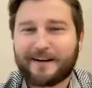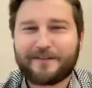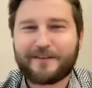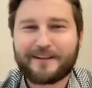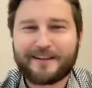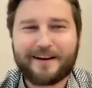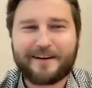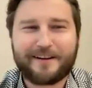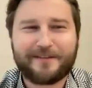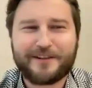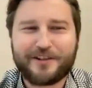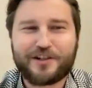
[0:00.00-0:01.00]
they don't even, they don't
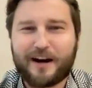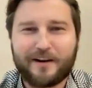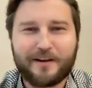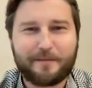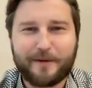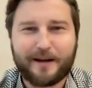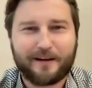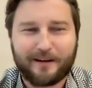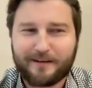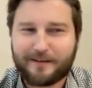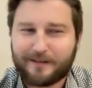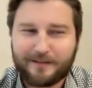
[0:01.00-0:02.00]
even share the
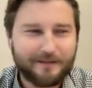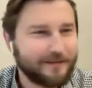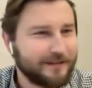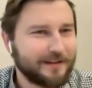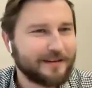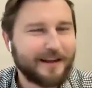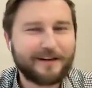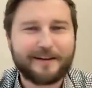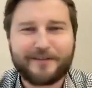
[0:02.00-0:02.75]
beer. They